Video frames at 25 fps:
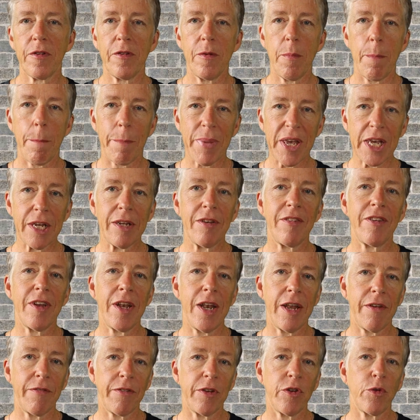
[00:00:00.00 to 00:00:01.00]
to be
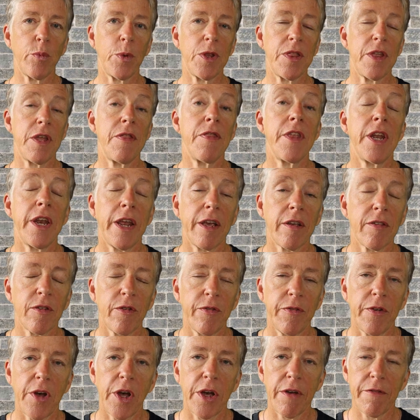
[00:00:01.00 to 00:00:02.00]
delivered within the next
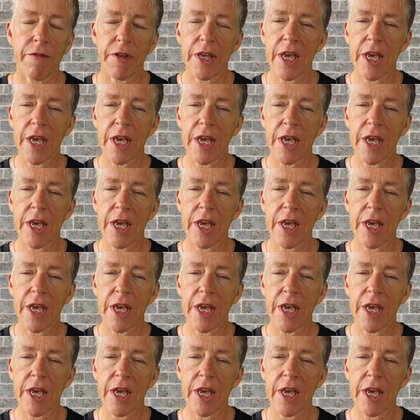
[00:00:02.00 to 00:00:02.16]
5